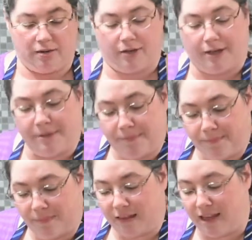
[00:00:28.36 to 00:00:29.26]
Okay.
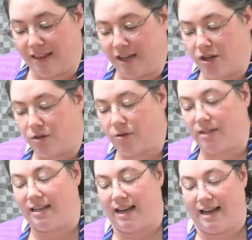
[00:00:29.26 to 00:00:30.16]
And then you're
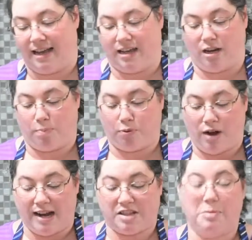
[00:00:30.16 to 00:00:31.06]
going to add
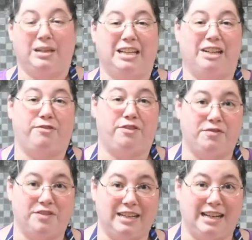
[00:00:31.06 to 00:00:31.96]
approximately
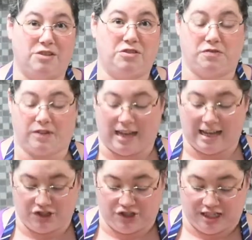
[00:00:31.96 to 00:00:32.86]
15 ounces of
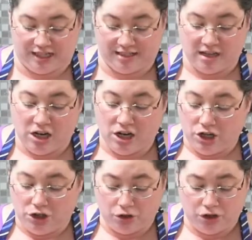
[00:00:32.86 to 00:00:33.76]
ricotta cheese.
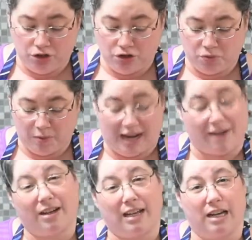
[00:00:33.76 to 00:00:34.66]
You can use
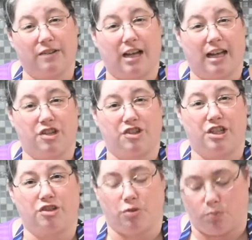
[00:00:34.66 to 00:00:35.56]
whatever kind of ricotta
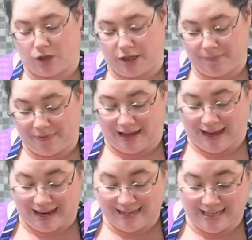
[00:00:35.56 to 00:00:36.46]
cheese you want.
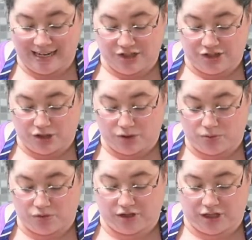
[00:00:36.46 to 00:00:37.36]
I tend to
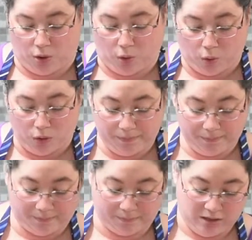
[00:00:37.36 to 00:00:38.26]
use the whole,
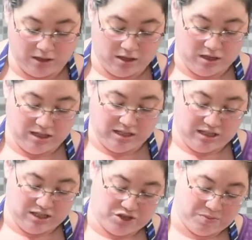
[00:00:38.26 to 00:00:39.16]

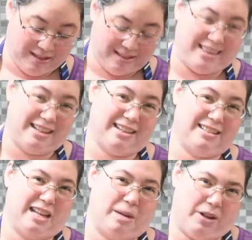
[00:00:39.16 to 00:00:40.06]
just because I think
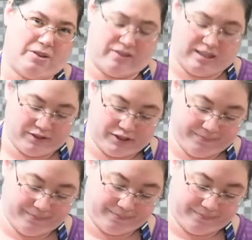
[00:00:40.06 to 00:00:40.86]
it's got a better flavor.